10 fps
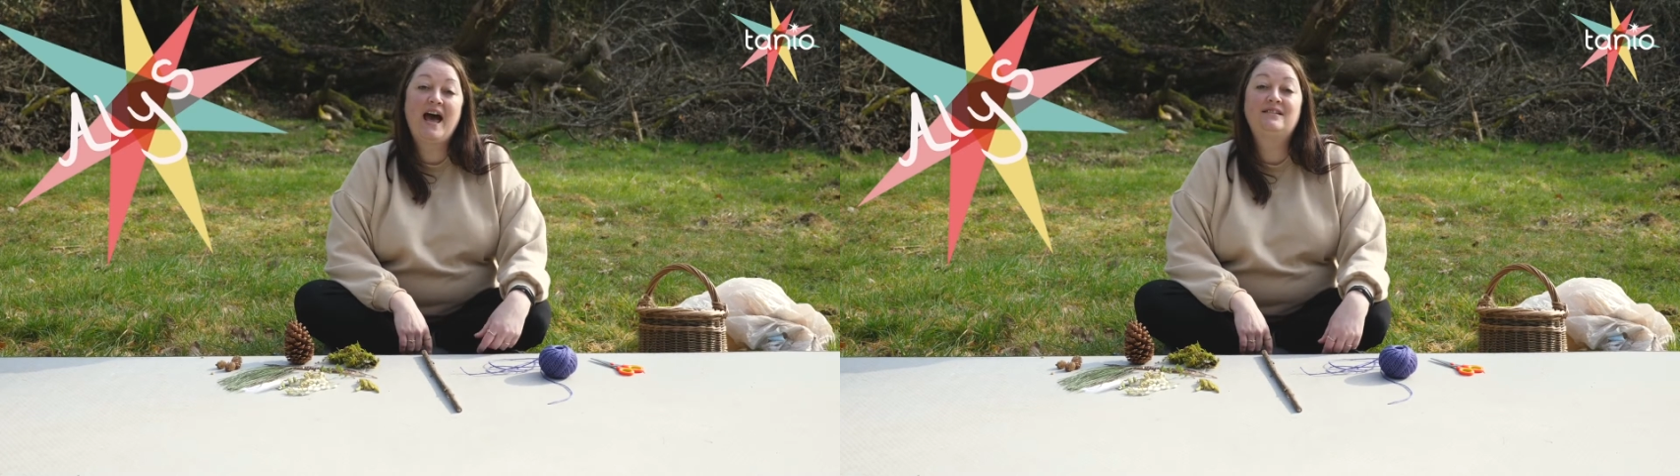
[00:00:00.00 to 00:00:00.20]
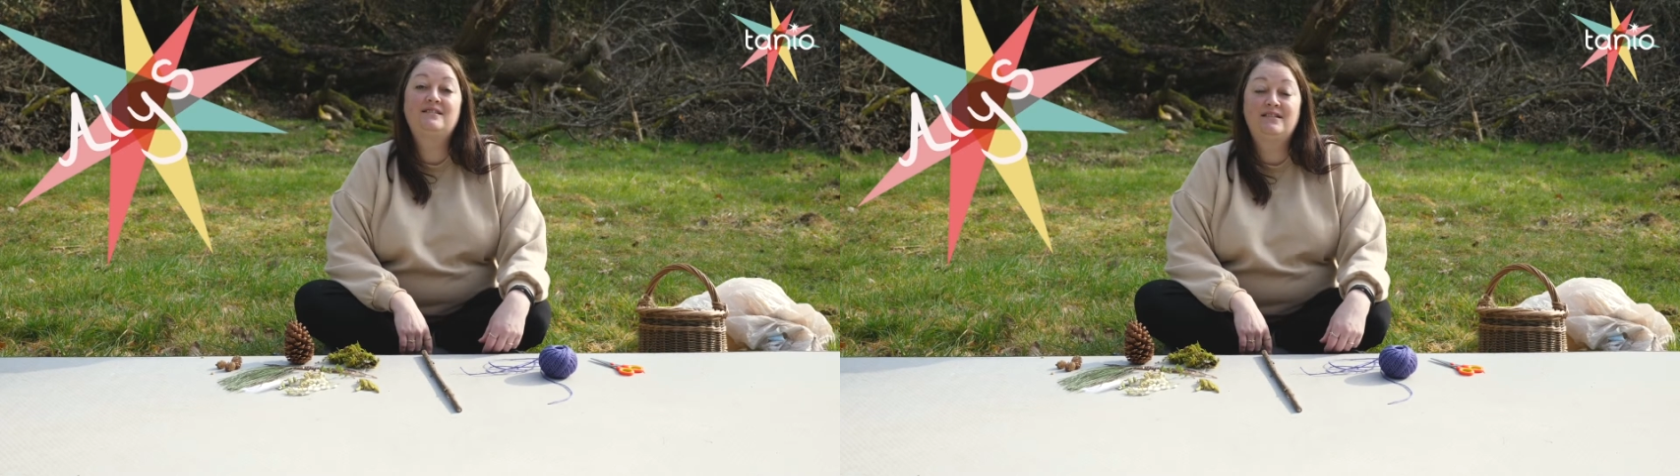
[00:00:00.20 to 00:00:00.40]

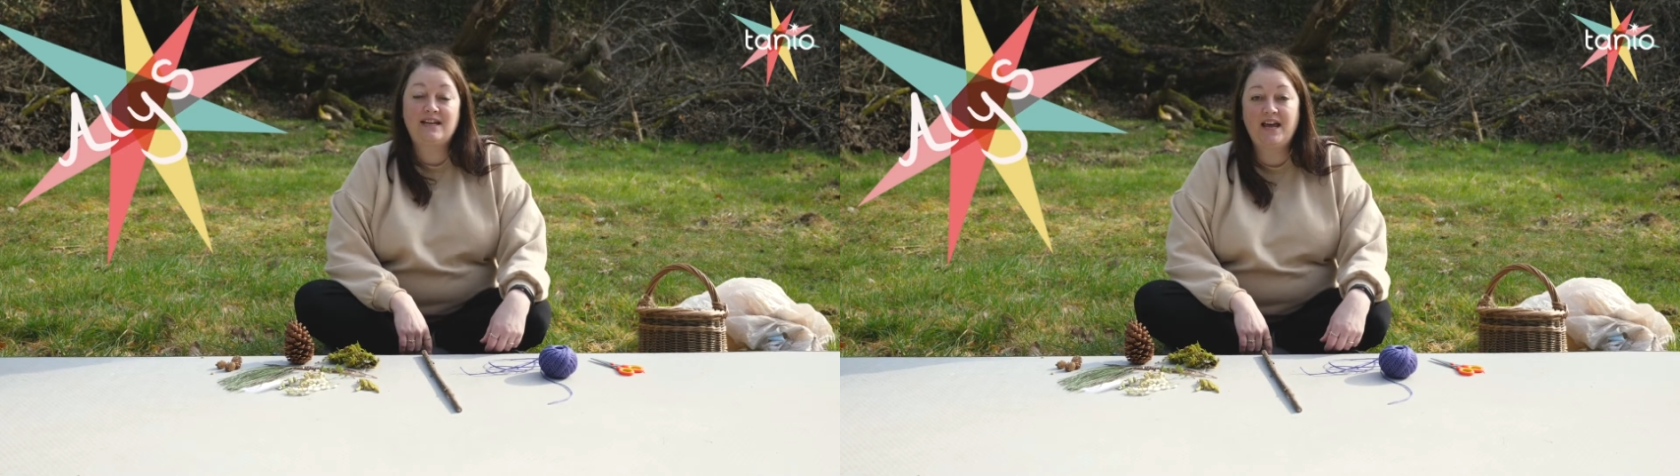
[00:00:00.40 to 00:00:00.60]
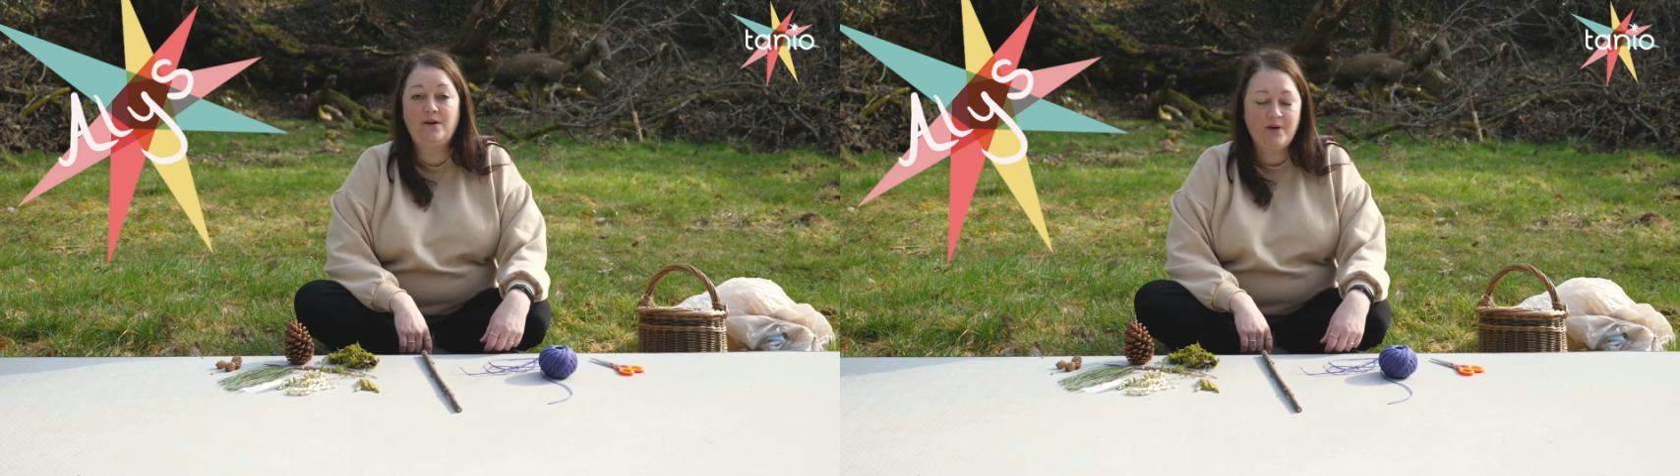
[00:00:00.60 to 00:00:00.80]
and
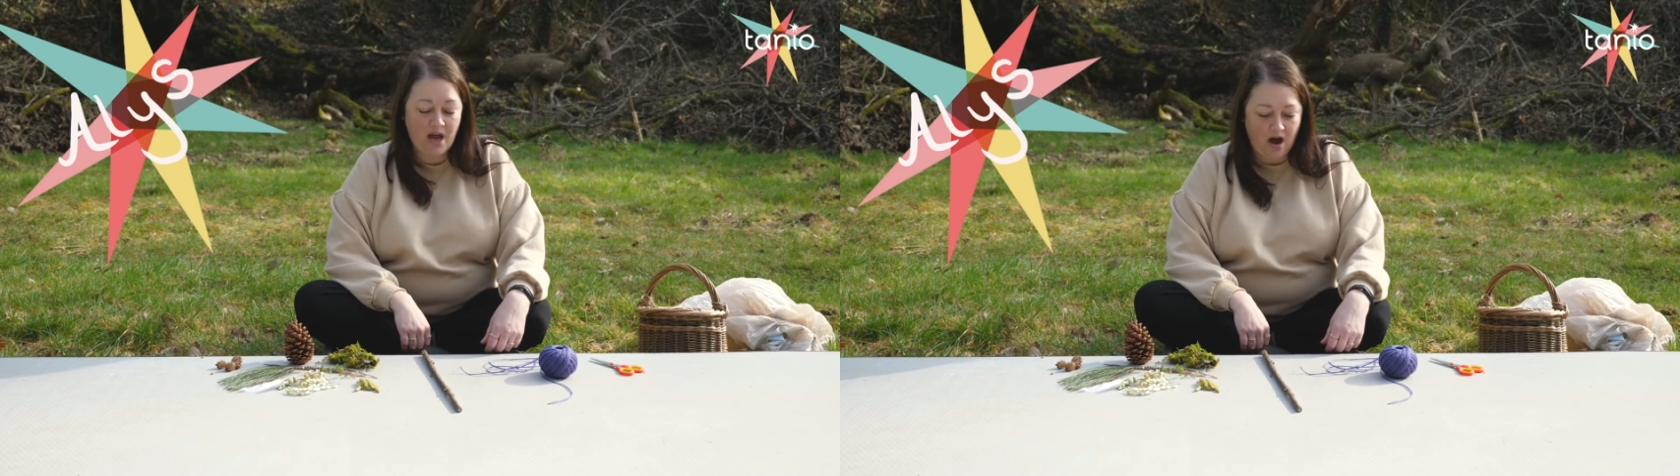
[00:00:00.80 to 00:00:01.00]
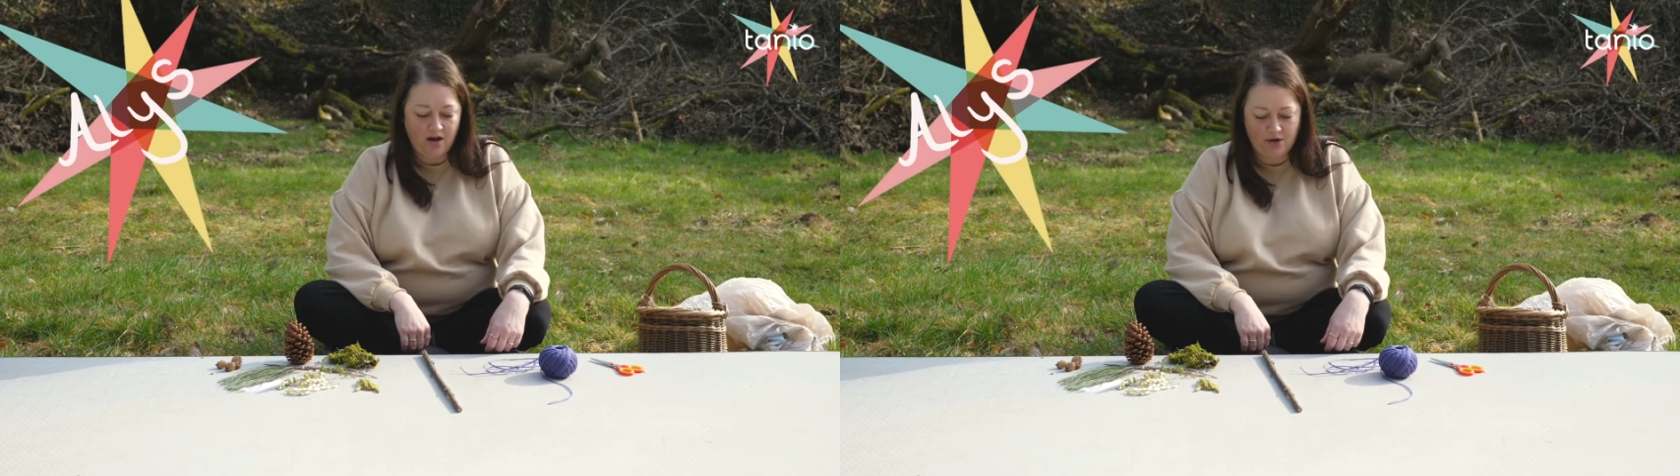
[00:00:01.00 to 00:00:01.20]
today we
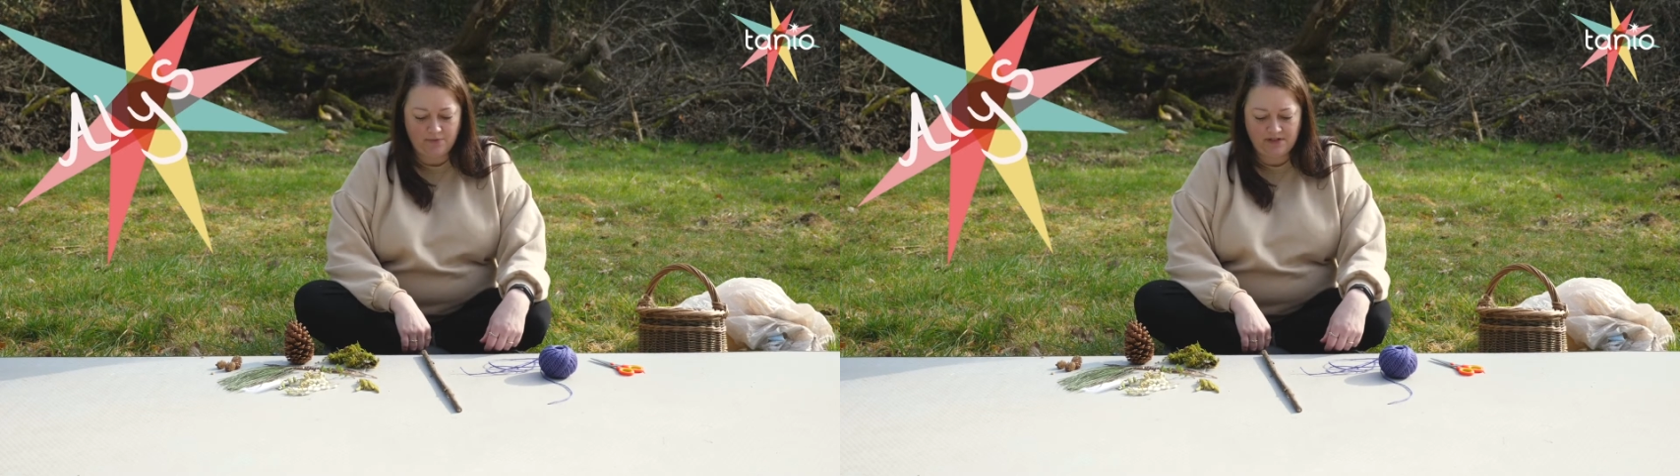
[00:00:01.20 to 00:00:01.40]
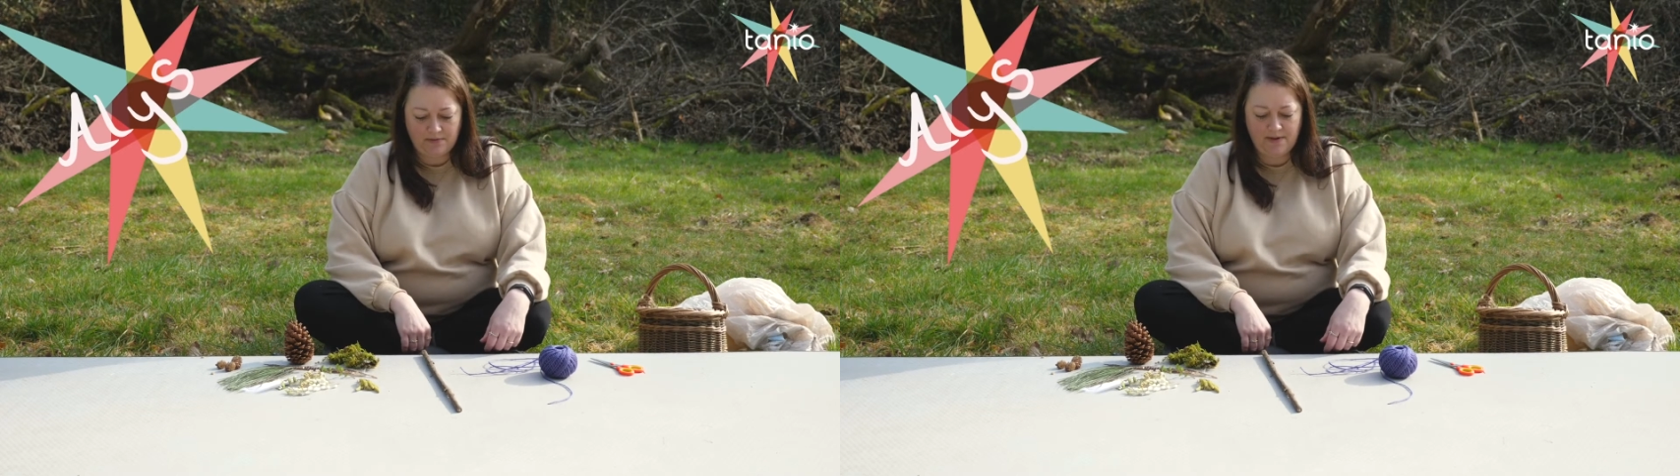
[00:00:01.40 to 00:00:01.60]
are going to